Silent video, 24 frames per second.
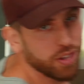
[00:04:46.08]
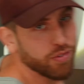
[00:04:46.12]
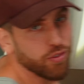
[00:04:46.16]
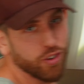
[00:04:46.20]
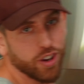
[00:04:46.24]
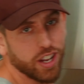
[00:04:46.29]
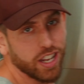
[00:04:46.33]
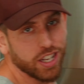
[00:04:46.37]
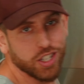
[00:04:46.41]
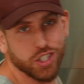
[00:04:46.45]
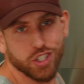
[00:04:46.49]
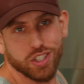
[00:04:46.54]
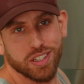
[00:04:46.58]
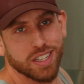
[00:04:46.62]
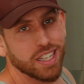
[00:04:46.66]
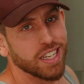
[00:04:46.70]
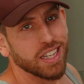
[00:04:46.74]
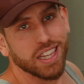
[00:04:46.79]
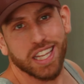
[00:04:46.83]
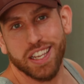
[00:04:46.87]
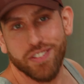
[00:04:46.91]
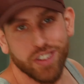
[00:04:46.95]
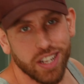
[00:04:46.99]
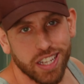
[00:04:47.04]
the fridge,
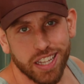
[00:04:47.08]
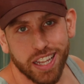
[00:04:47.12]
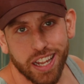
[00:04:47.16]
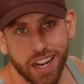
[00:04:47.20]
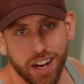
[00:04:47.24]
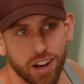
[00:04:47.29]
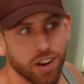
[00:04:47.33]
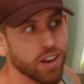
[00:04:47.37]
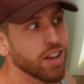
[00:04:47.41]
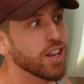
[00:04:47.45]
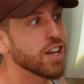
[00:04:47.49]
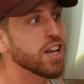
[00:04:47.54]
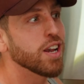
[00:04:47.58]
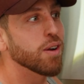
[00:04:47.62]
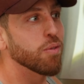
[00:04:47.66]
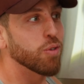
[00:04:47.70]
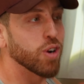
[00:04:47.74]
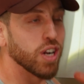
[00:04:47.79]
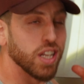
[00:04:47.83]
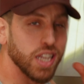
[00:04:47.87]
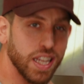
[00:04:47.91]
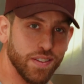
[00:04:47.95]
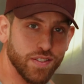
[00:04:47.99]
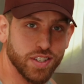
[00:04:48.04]
leave it in there. We're
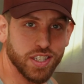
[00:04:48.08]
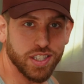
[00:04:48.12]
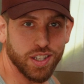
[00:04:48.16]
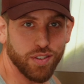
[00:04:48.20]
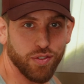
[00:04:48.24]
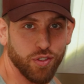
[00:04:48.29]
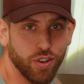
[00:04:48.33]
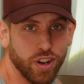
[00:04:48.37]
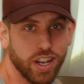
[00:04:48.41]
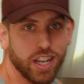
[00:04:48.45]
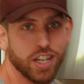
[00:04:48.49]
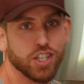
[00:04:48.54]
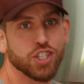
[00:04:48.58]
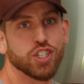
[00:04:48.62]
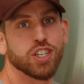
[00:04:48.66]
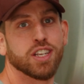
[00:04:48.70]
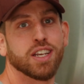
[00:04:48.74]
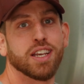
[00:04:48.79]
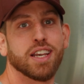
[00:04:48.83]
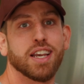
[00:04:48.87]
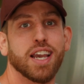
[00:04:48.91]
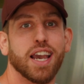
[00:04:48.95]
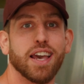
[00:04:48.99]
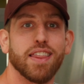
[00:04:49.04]
gonna leave this in the fridge,
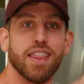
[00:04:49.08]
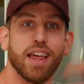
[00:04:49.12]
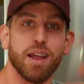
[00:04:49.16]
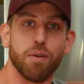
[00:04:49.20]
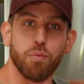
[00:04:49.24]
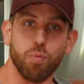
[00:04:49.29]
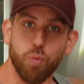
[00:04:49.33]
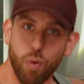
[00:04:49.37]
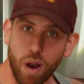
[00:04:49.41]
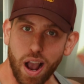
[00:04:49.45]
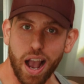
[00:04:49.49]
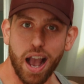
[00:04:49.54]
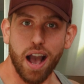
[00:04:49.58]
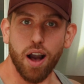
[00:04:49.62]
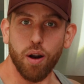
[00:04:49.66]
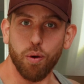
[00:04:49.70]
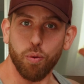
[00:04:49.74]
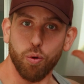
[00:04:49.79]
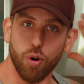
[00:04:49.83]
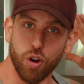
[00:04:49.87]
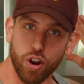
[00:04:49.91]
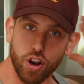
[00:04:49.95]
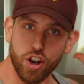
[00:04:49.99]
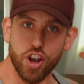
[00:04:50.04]
and then while
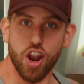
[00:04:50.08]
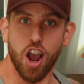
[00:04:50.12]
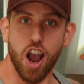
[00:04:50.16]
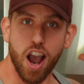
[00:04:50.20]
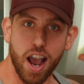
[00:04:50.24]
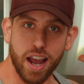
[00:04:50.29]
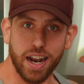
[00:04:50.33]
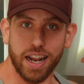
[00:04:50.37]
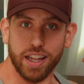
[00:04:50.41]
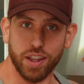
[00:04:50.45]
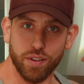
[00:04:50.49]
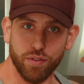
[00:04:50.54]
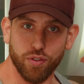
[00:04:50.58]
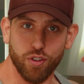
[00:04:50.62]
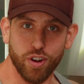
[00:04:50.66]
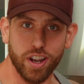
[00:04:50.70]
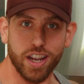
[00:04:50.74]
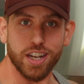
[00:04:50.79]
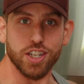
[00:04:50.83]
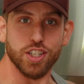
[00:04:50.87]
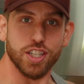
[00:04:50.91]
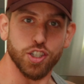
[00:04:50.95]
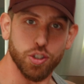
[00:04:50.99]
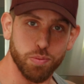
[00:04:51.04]
we're not at the
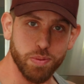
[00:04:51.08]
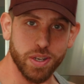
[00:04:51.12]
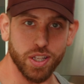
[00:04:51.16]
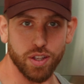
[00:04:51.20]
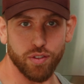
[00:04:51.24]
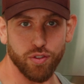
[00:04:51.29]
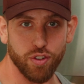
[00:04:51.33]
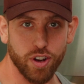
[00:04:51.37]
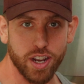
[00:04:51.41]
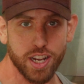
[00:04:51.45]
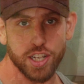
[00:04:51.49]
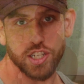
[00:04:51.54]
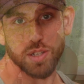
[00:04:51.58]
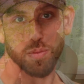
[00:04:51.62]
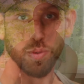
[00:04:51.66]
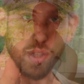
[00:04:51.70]
fridge, this will be in the fridge